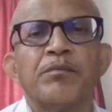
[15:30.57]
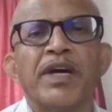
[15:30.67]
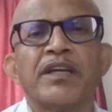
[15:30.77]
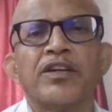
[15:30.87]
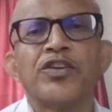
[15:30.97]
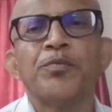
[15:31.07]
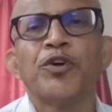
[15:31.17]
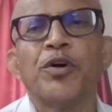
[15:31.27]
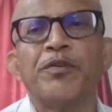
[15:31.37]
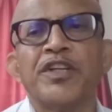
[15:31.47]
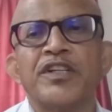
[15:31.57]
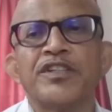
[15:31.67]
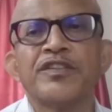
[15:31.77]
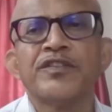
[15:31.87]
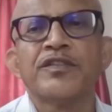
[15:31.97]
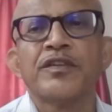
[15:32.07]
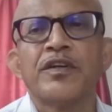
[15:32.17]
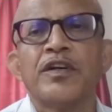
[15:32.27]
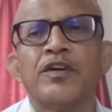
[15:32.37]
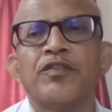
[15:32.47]
by Katipu Communications
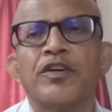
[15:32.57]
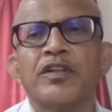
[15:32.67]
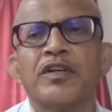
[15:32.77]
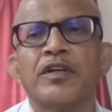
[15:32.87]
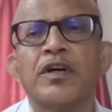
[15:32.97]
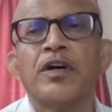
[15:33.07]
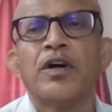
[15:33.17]
for the